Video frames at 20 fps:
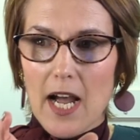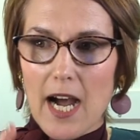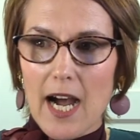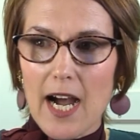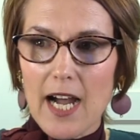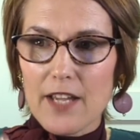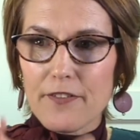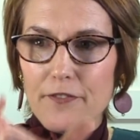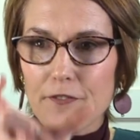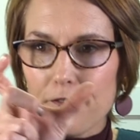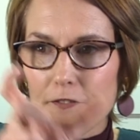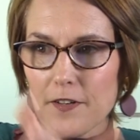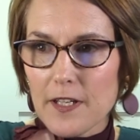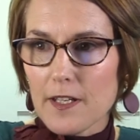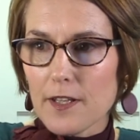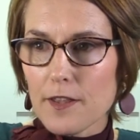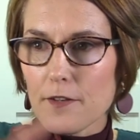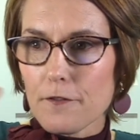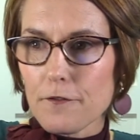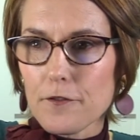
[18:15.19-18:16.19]
I
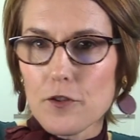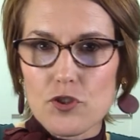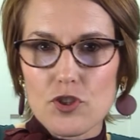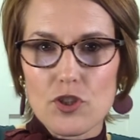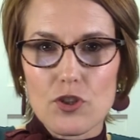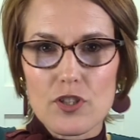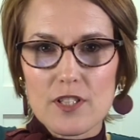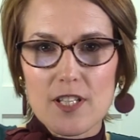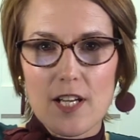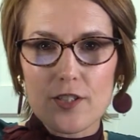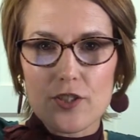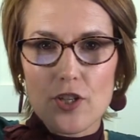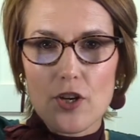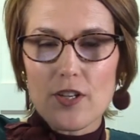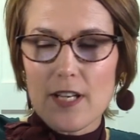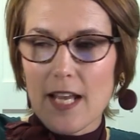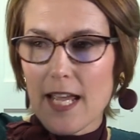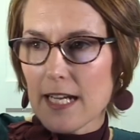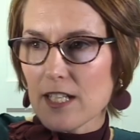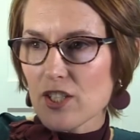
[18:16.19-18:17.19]
fear the future because I
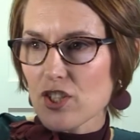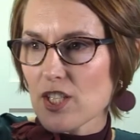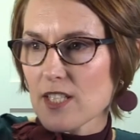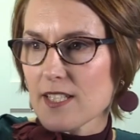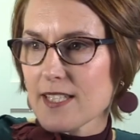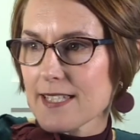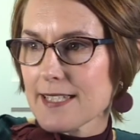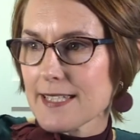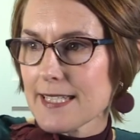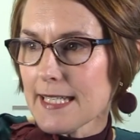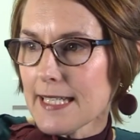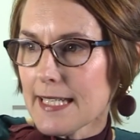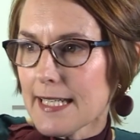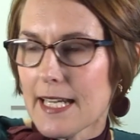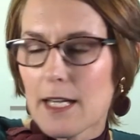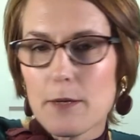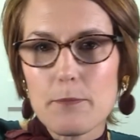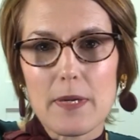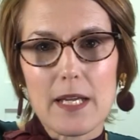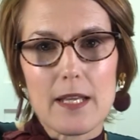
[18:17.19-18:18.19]
don't actually see
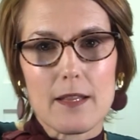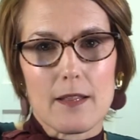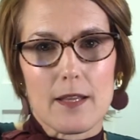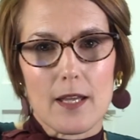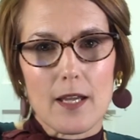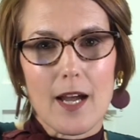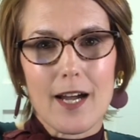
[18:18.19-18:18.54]
him in there.